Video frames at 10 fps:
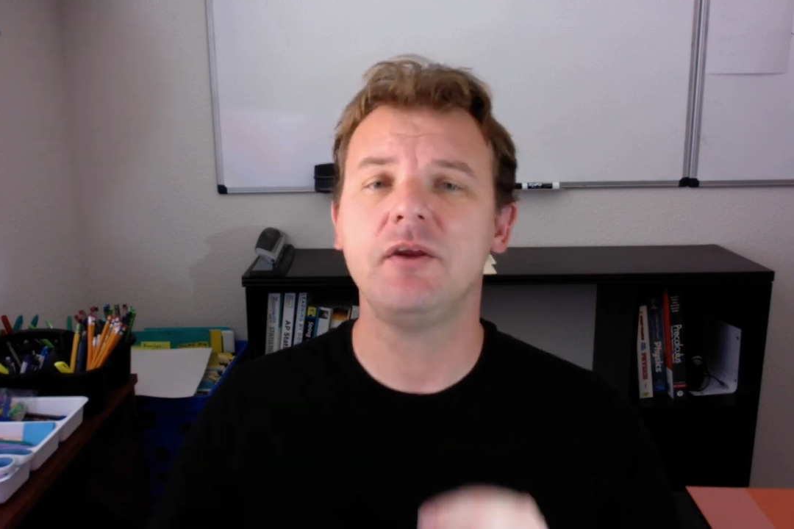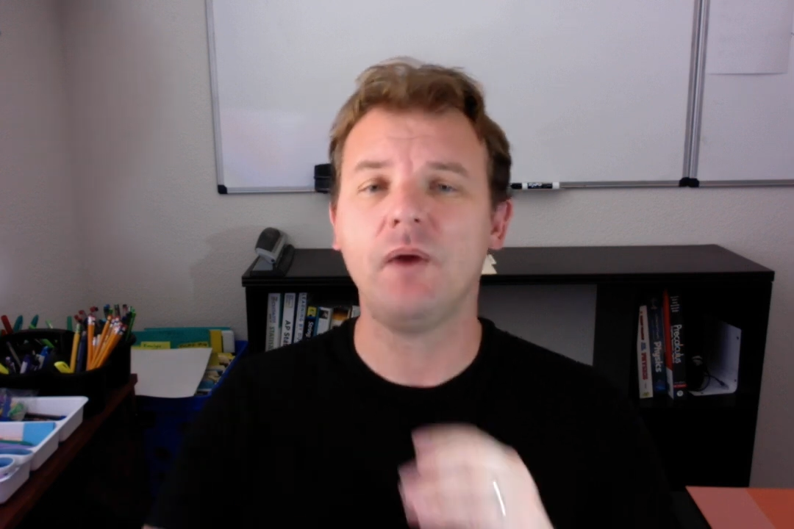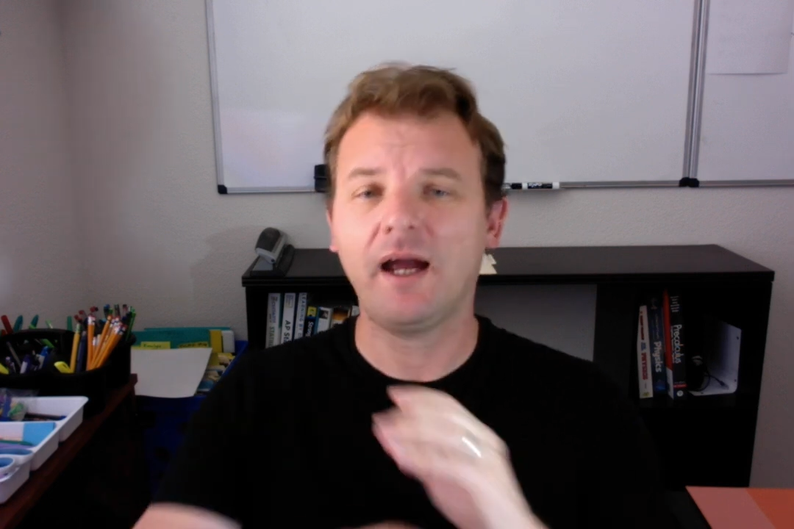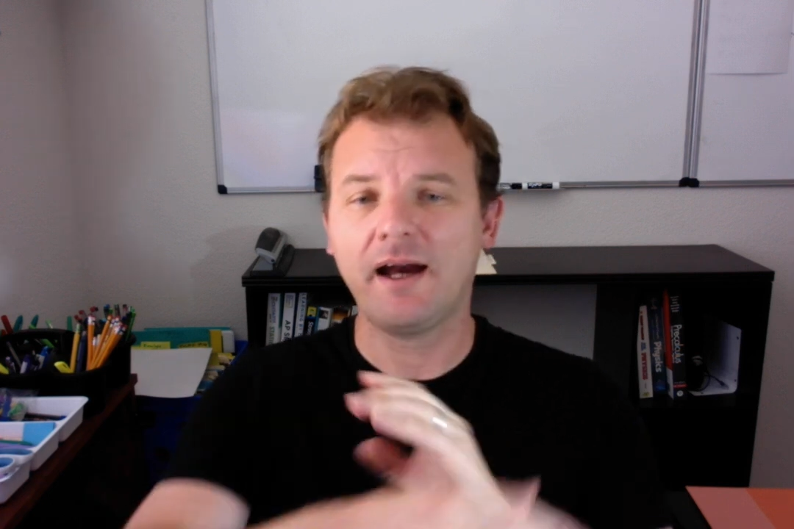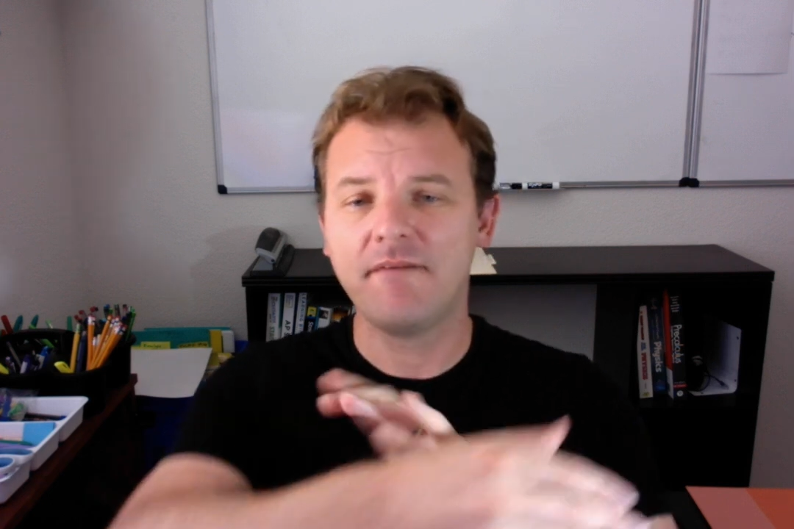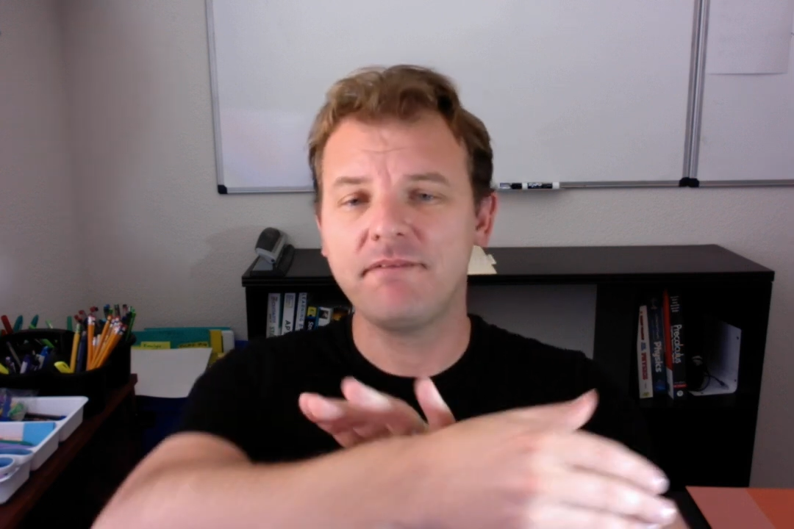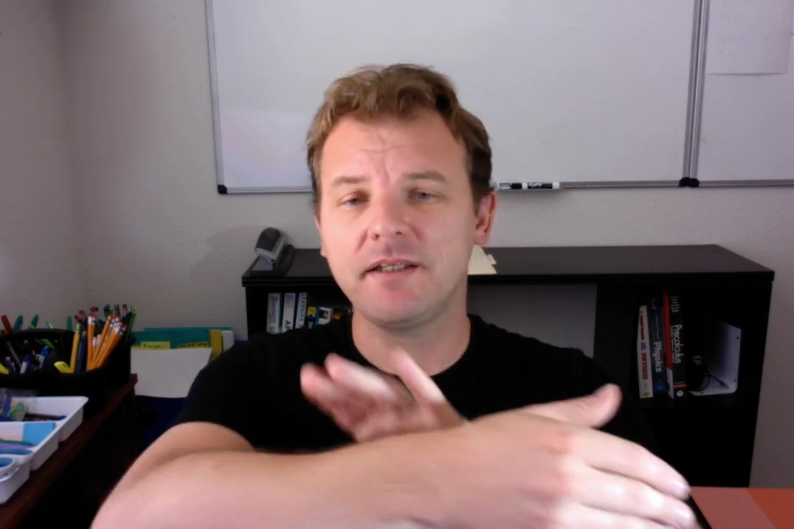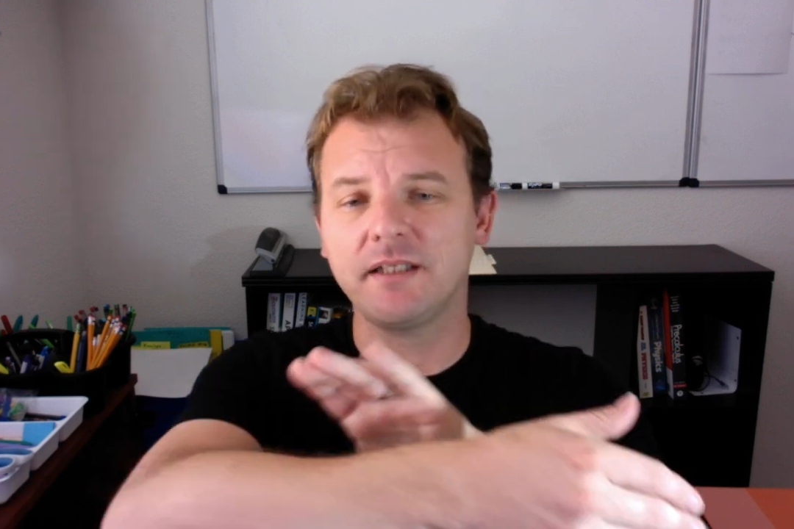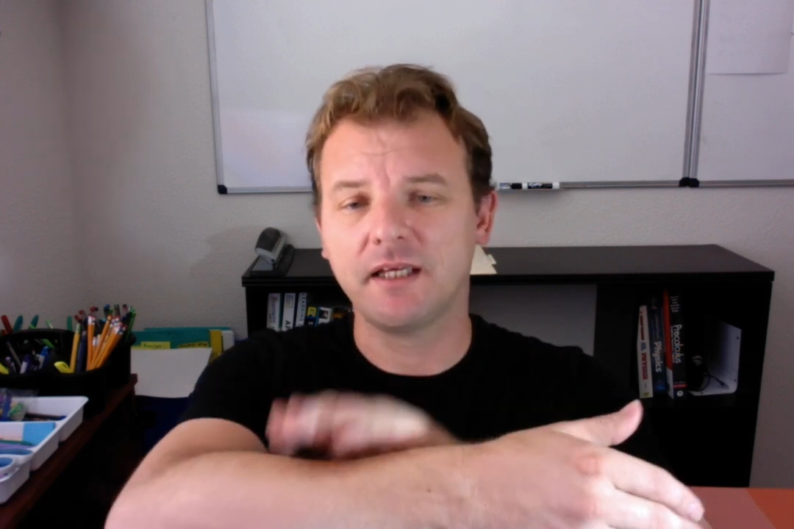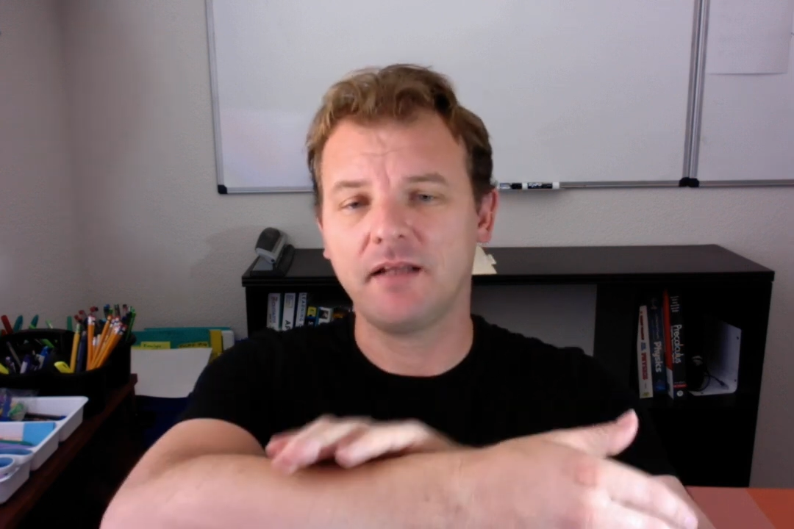you have to
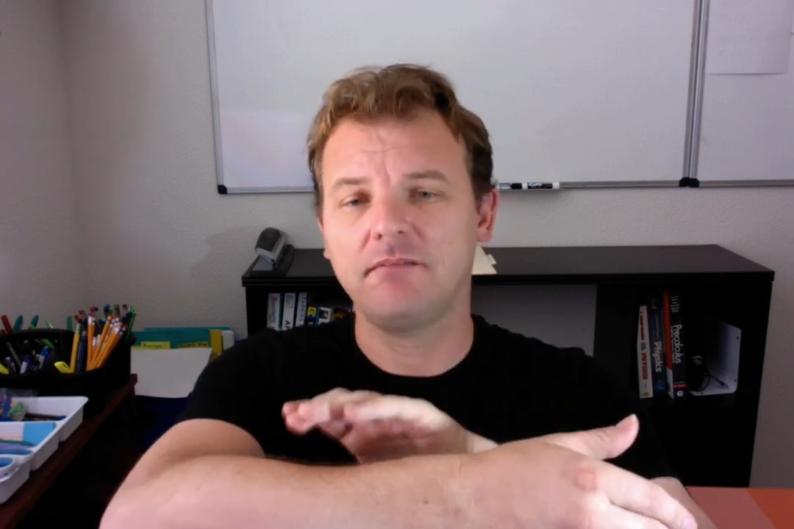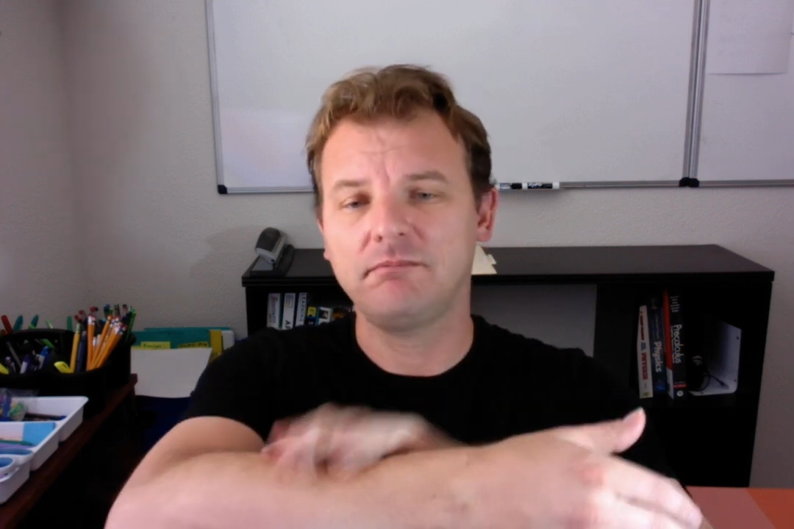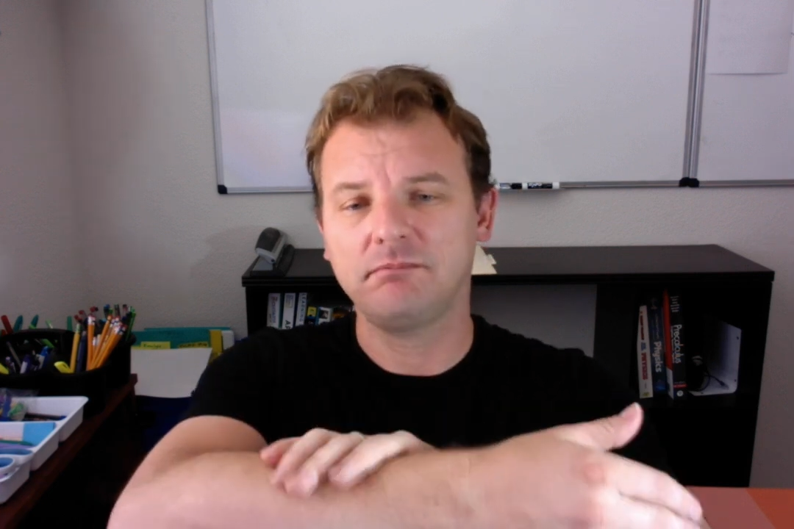get